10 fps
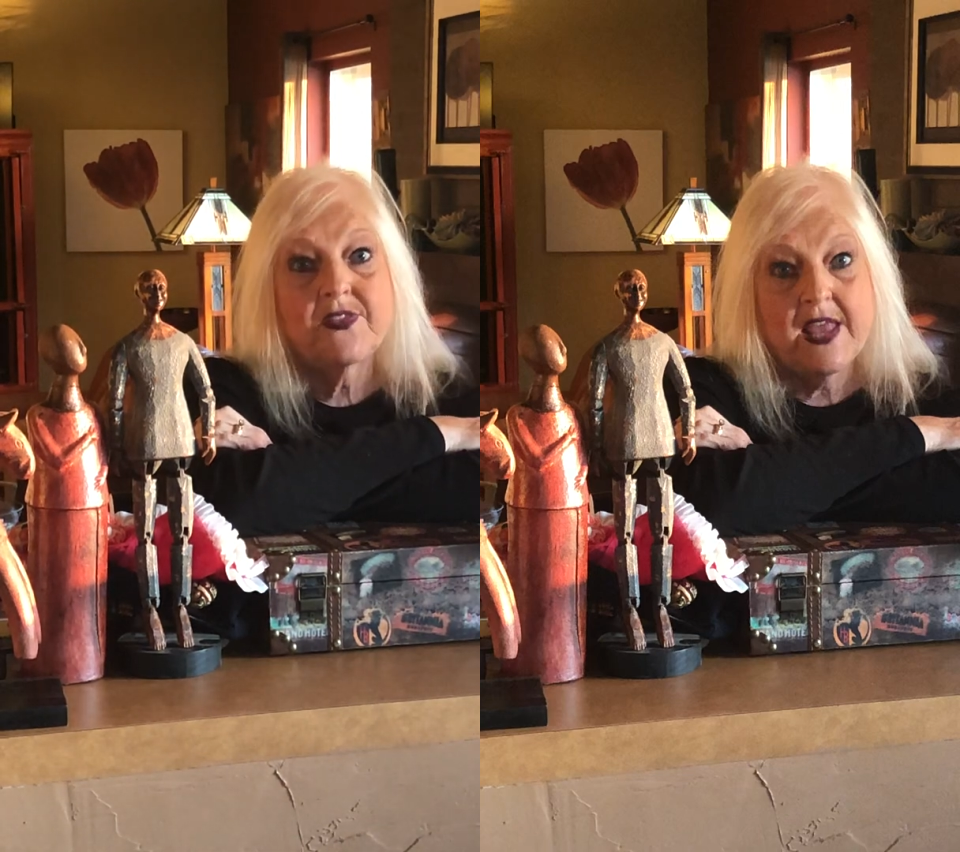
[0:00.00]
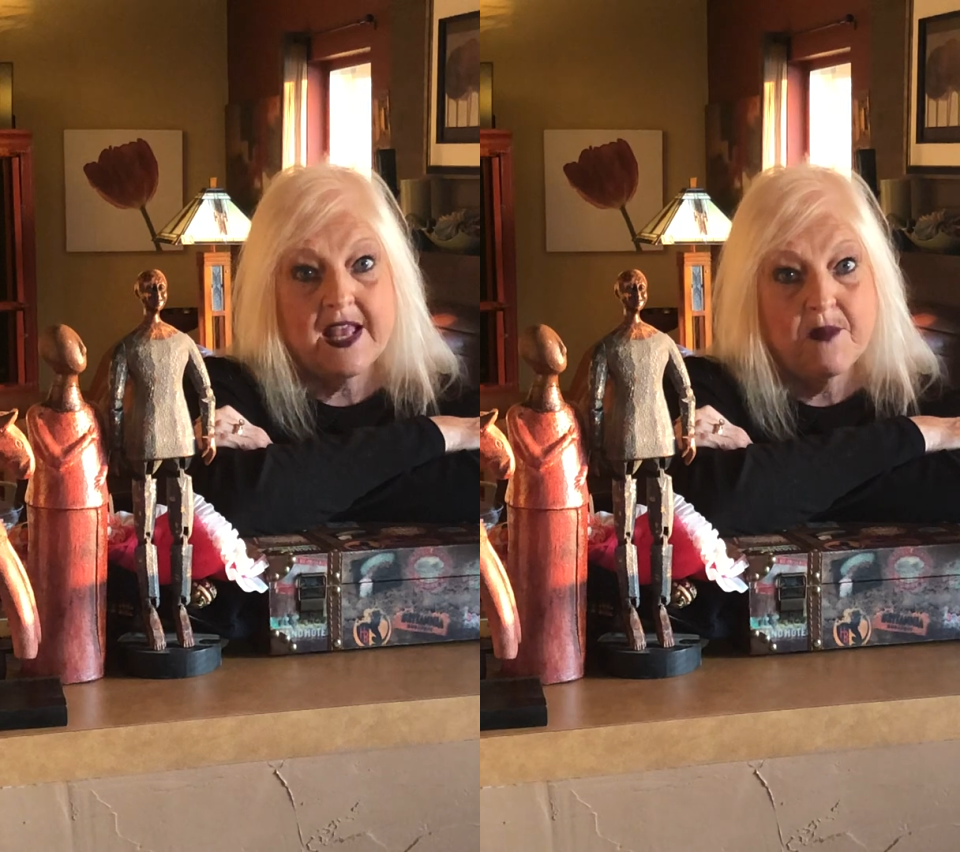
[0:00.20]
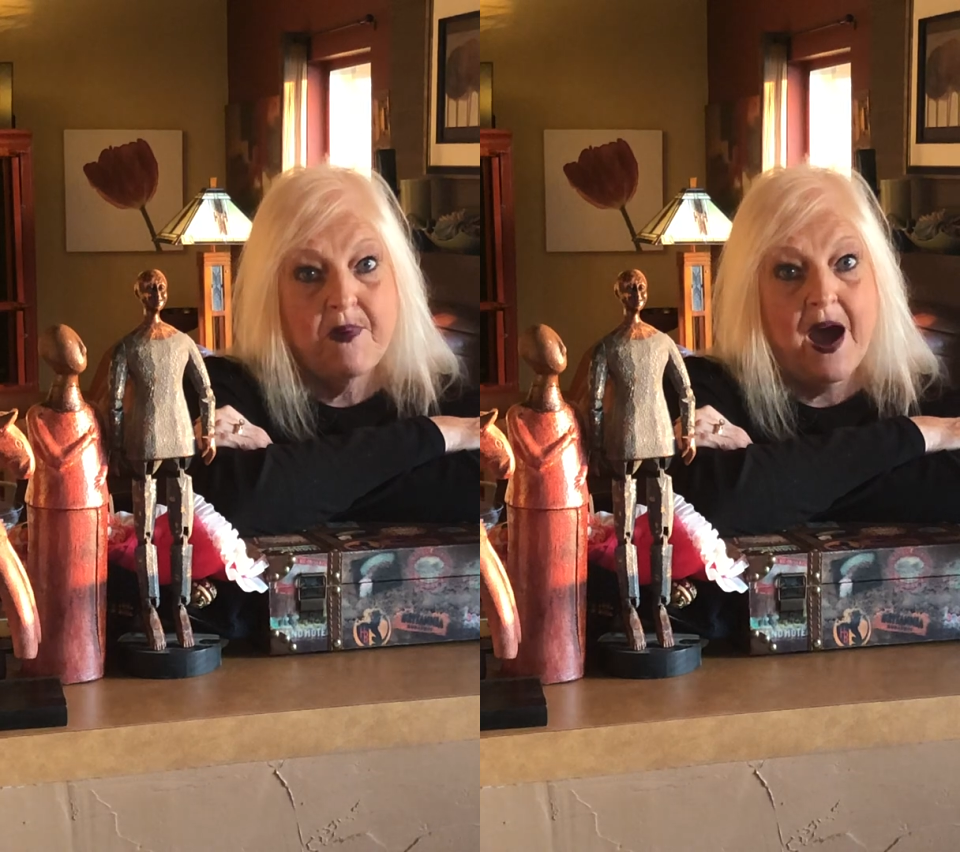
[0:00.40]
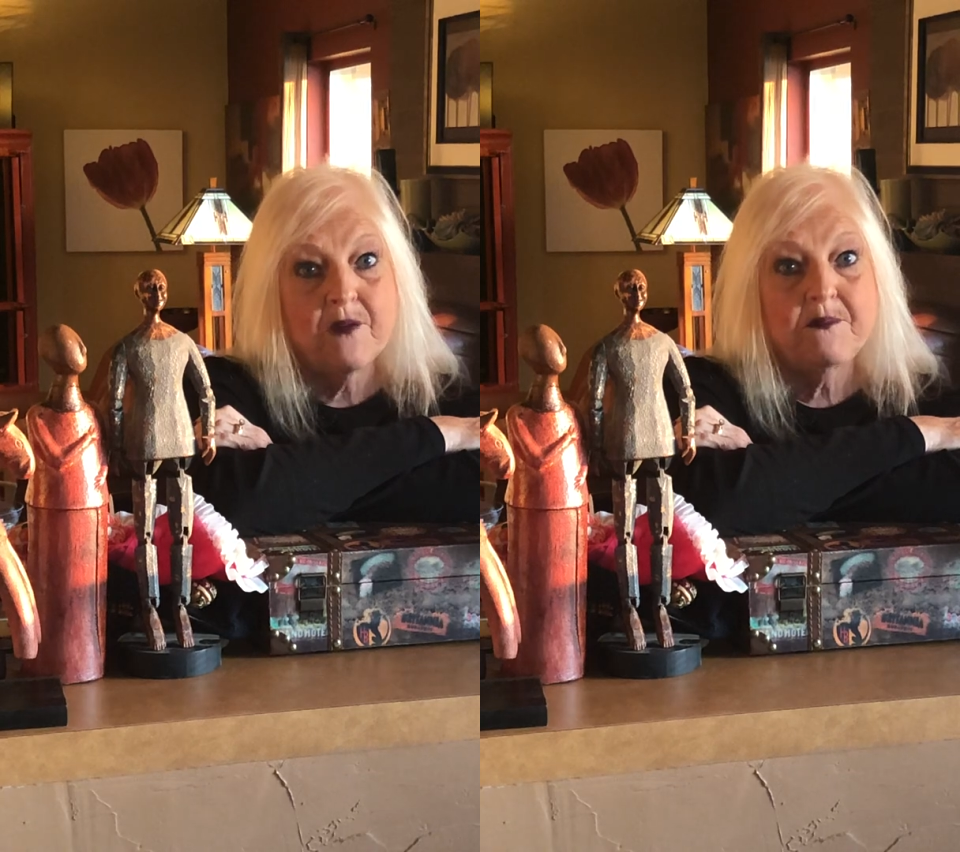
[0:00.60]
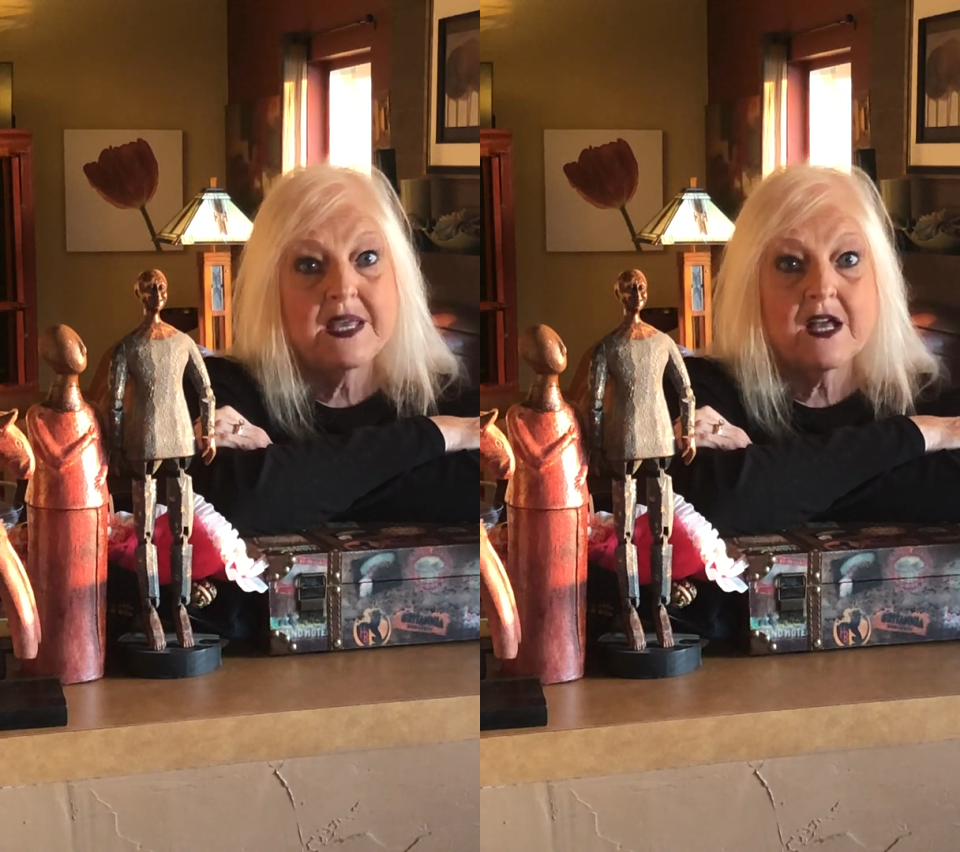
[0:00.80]
think
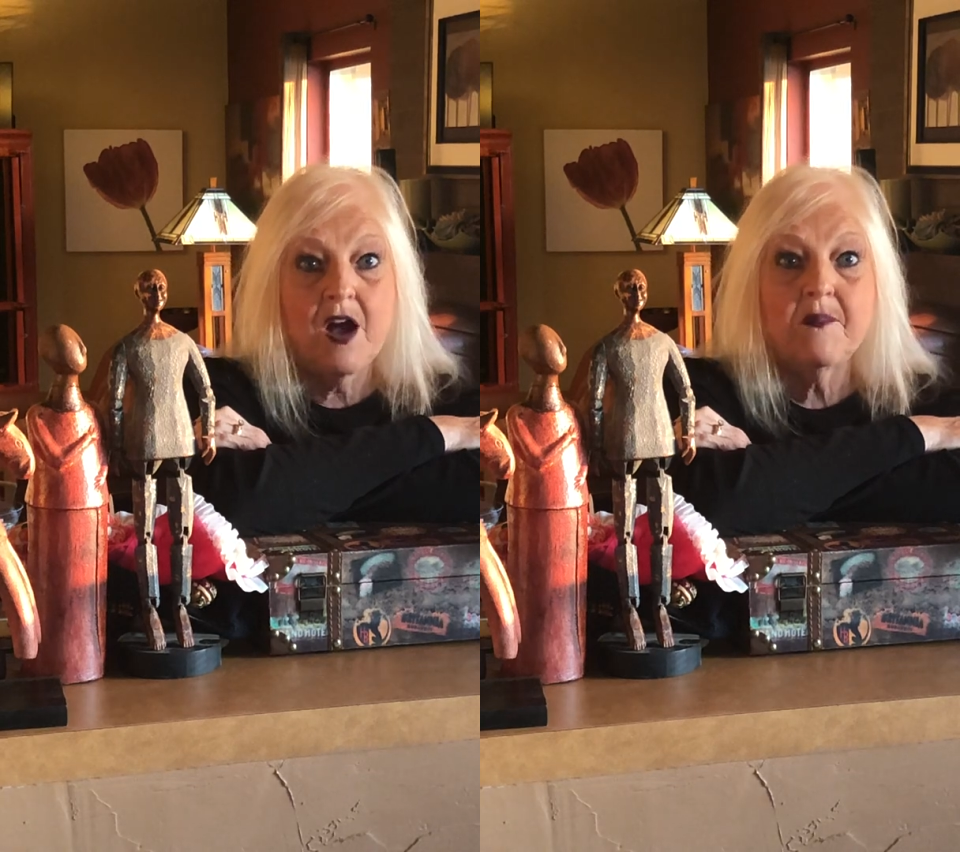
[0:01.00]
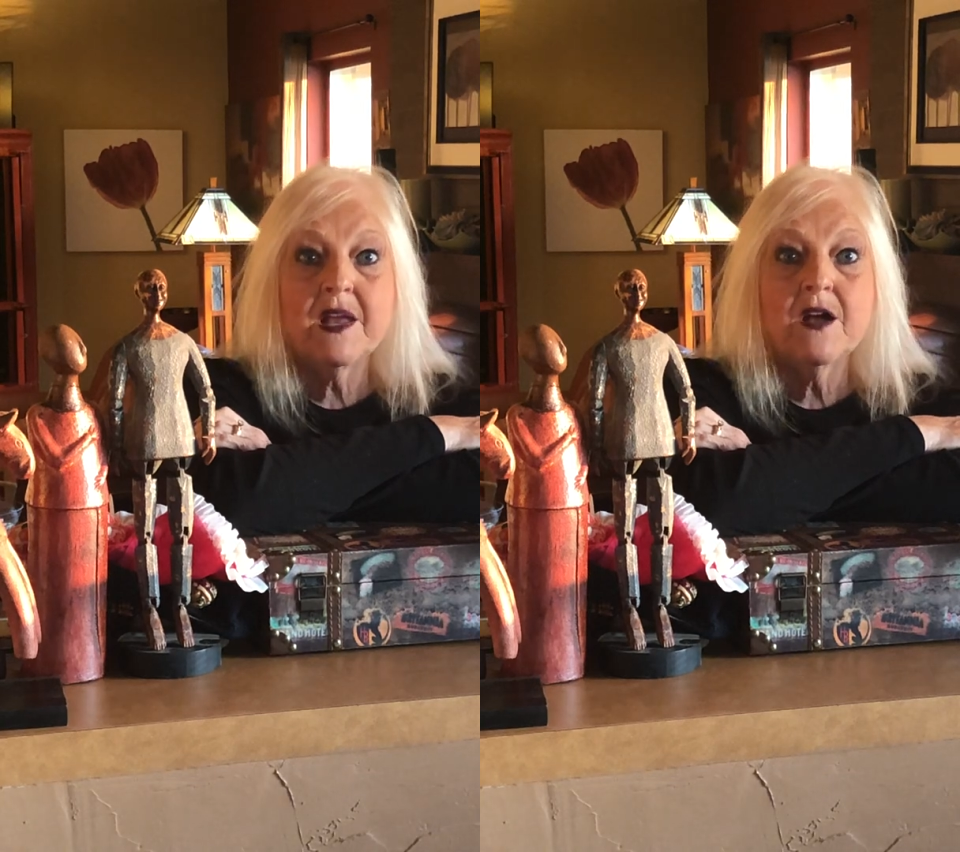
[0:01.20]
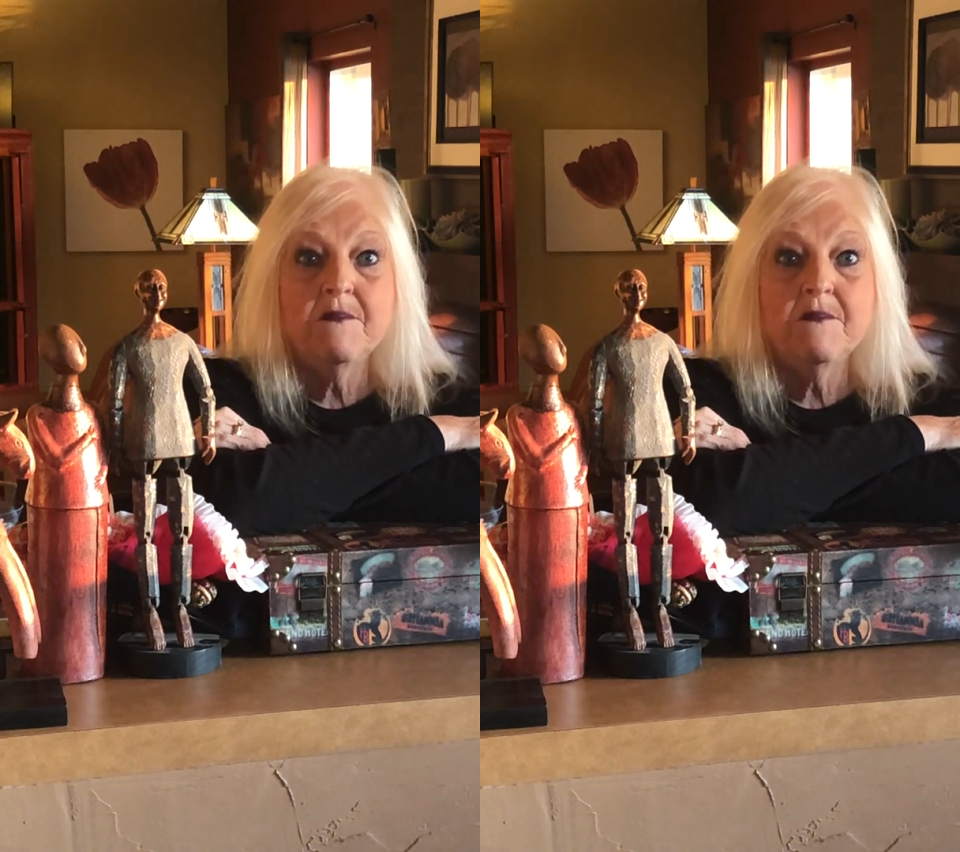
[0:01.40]
about becoming